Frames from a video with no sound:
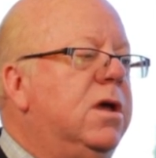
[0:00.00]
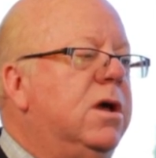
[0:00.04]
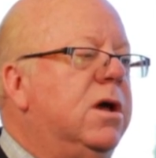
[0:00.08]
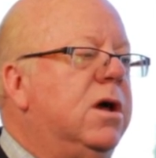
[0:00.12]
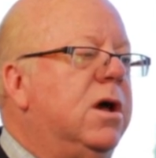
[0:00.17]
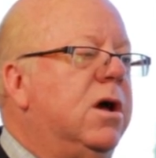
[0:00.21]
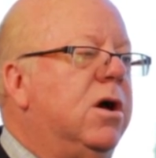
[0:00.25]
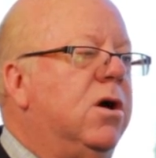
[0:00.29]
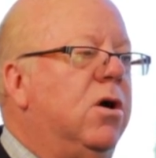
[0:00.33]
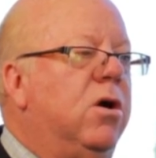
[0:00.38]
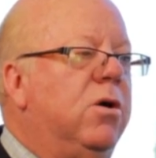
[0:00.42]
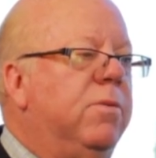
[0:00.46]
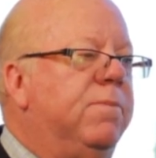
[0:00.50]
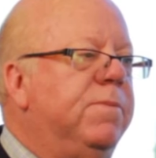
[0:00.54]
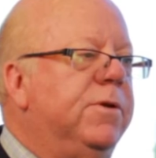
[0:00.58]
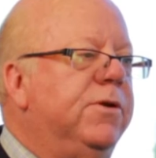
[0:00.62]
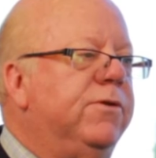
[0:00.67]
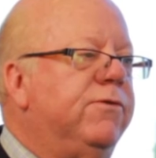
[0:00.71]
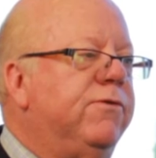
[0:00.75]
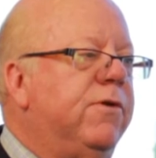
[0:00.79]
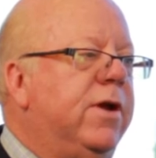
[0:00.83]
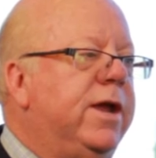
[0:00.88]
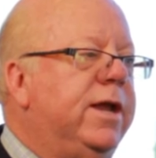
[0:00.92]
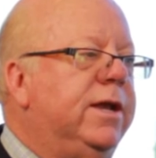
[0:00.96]

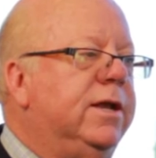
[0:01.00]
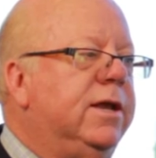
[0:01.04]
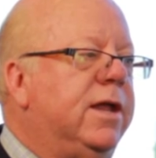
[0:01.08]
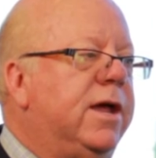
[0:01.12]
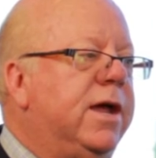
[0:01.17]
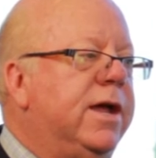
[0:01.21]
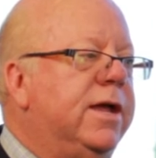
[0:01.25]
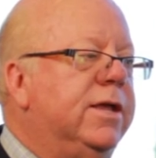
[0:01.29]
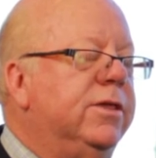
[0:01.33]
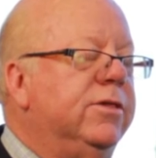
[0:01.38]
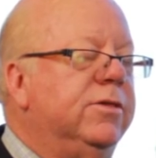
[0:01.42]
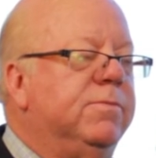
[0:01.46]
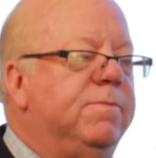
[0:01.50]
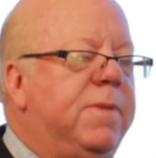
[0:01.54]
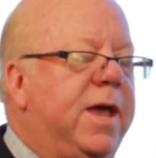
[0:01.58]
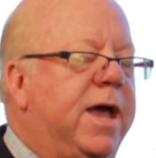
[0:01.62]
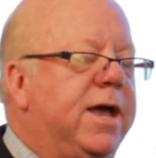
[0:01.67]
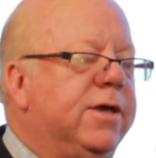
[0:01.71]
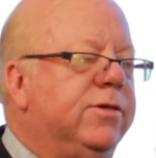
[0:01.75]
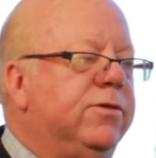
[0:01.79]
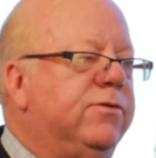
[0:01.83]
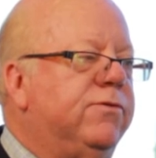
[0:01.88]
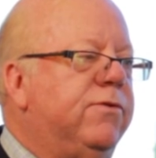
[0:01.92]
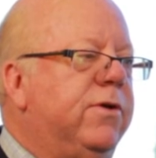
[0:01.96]
open trade lines,
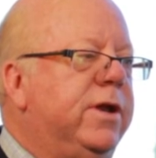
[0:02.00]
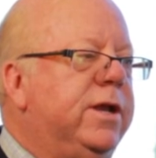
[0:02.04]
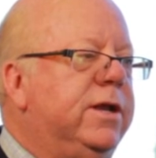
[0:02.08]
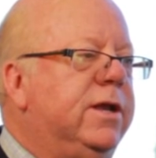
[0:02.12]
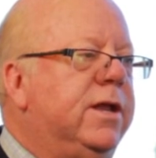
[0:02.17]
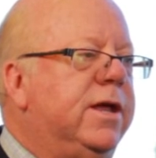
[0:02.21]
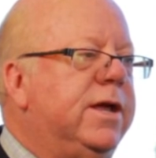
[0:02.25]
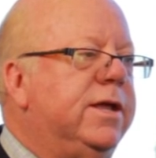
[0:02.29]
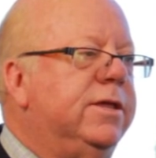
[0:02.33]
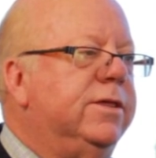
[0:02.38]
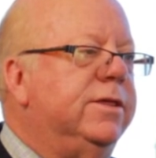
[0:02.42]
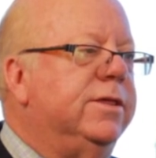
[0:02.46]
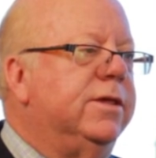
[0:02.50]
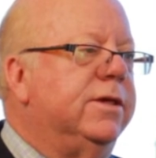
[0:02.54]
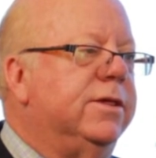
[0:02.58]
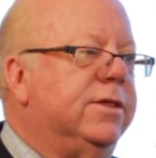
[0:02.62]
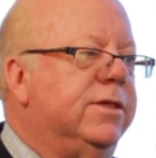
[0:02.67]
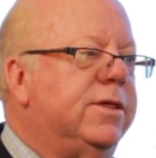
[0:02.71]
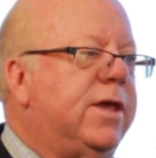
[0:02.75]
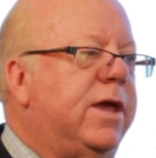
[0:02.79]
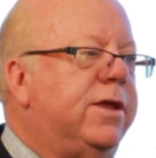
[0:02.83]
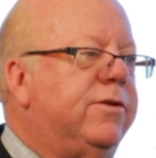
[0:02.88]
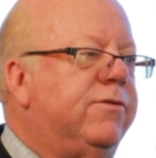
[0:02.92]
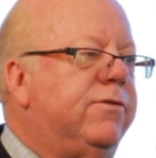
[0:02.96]
past trade lines,
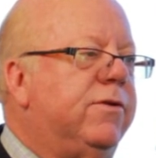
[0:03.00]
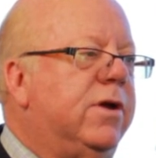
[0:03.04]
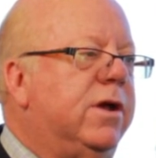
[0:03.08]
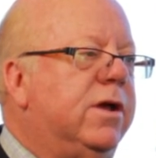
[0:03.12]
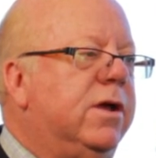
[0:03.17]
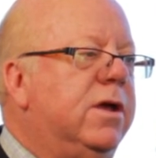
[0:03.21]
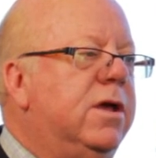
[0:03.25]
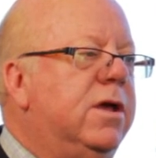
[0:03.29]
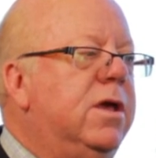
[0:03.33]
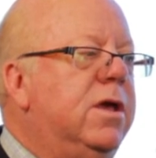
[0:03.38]
etc.